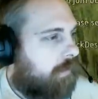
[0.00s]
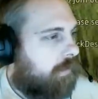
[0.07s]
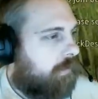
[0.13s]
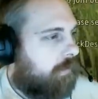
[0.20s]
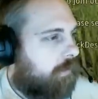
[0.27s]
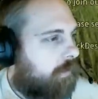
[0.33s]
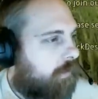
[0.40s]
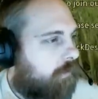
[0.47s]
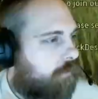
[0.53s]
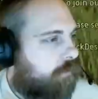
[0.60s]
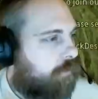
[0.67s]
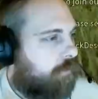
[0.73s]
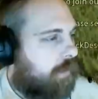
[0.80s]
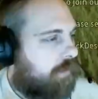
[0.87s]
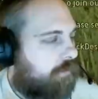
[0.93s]
and
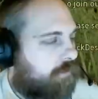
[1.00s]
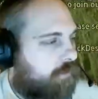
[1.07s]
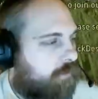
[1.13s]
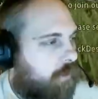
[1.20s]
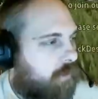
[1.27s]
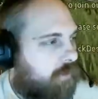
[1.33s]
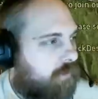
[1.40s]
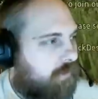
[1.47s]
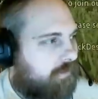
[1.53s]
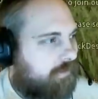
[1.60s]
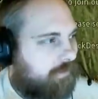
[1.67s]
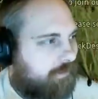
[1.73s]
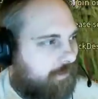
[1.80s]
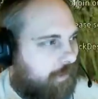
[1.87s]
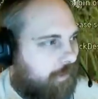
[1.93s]
try to slaughter these.
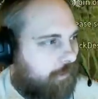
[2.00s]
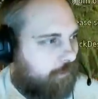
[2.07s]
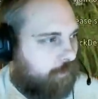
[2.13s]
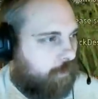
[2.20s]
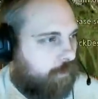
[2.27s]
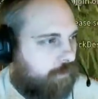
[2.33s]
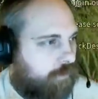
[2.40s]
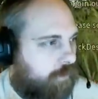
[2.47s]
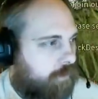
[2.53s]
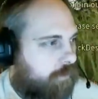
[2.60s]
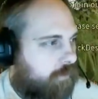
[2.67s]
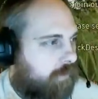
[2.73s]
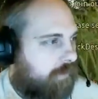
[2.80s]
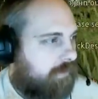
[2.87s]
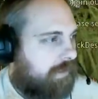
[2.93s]
This guy is also
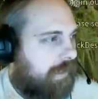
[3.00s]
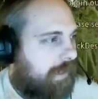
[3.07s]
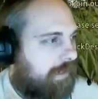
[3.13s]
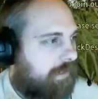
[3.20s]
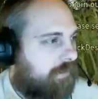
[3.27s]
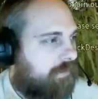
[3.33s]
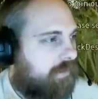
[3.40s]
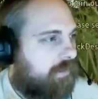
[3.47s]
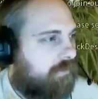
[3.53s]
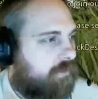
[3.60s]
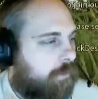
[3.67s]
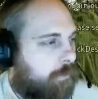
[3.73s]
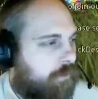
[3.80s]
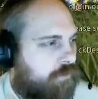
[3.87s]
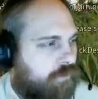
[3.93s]
attacking these,
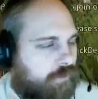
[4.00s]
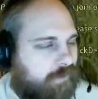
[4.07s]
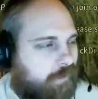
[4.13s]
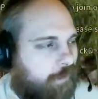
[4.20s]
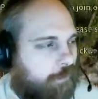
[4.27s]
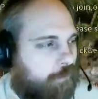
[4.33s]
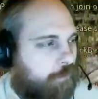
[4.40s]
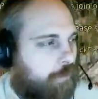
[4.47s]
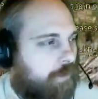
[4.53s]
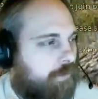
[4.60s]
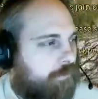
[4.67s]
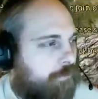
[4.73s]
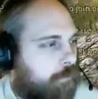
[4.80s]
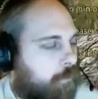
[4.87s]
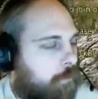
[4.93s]
so we should get
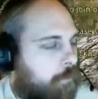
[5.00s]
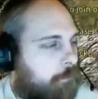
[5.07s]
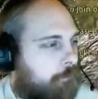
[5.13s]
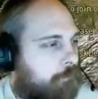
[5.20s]
credit for him.